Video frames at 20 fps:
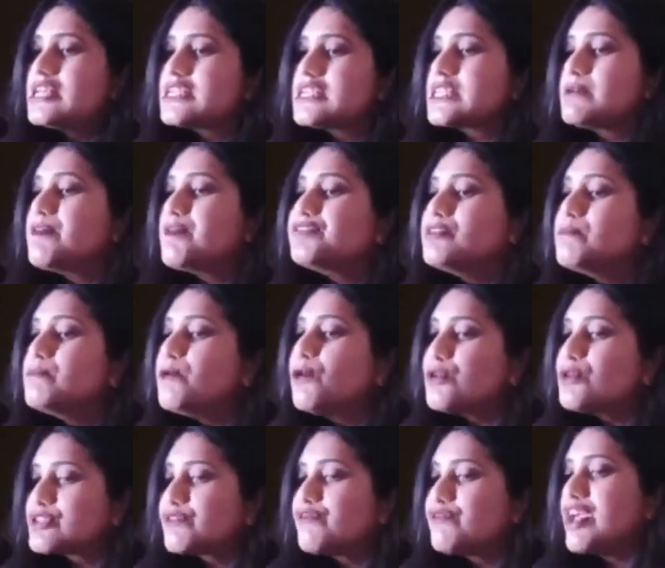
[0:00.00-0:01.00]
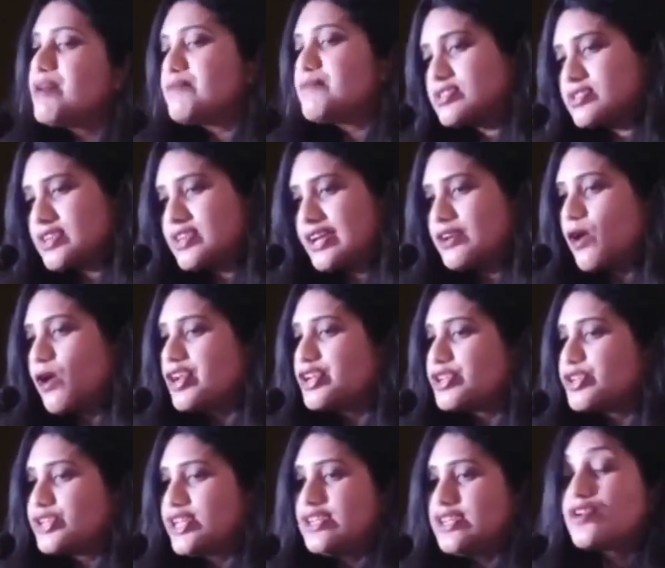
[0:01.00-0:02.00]
Some of the most famous
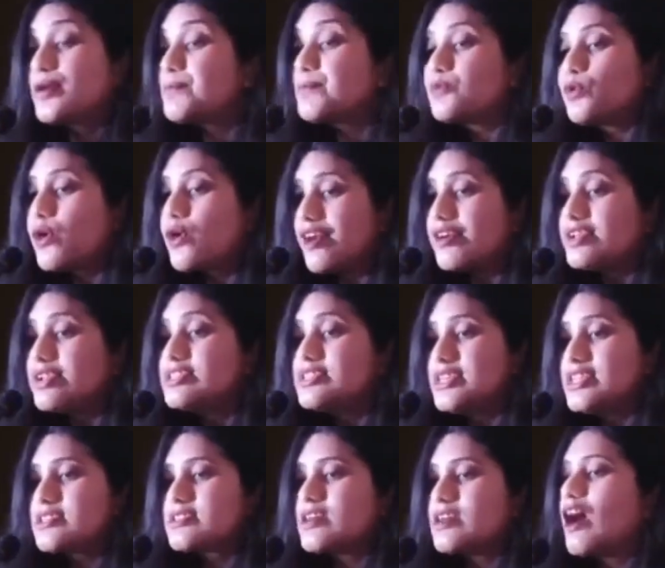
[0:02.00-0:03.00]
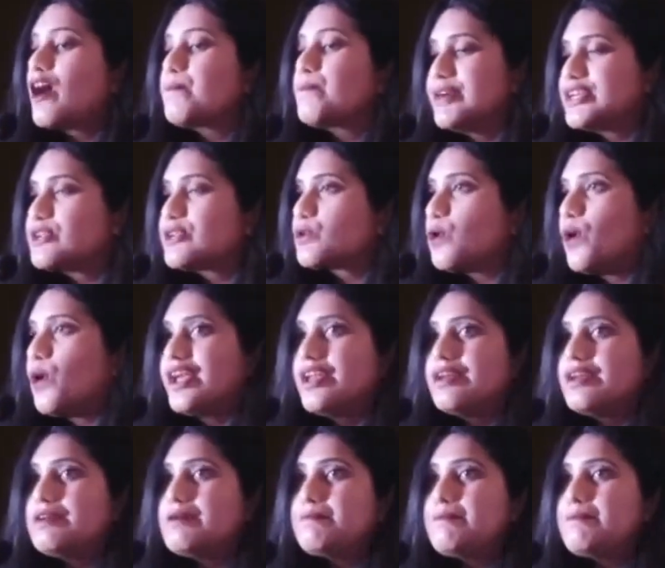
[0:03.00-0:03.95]
technologies, cryptocurrencies, are Bitcoin,